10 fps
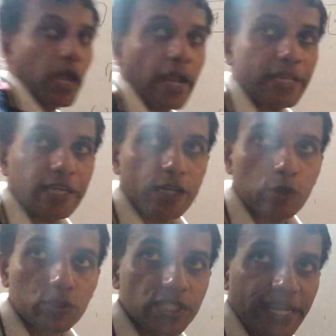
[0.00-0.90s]
And here
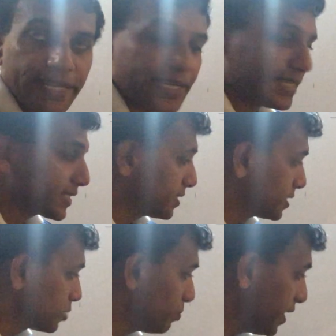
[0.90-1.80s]
use the
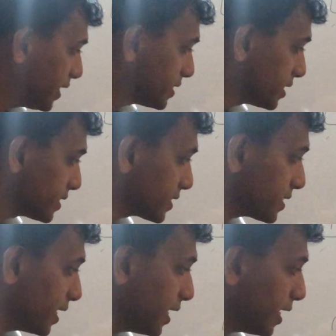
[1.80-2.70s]
indices, base the
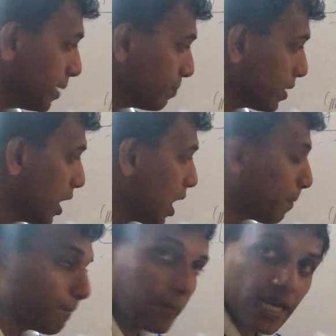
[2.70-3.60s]
same,
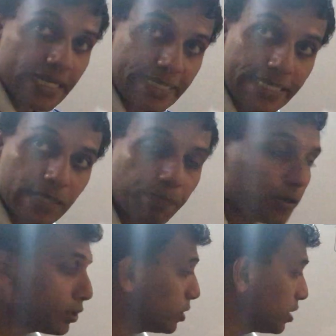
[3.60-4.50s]

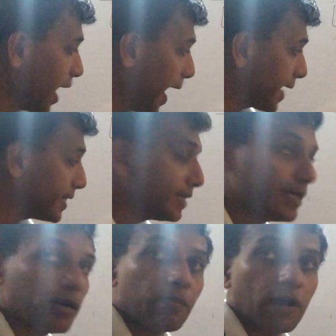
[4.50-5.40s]
multiple at
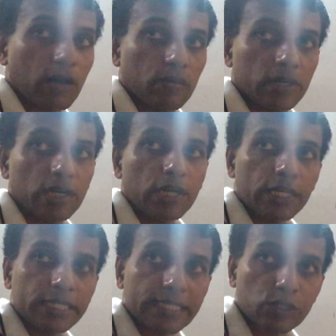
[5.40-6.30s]
the power,
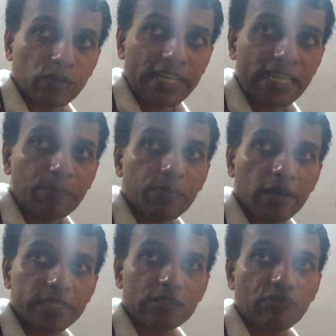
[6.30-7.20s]
3
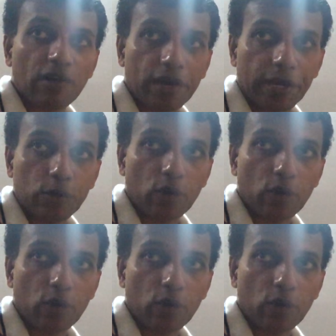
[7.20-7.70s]
plus 5,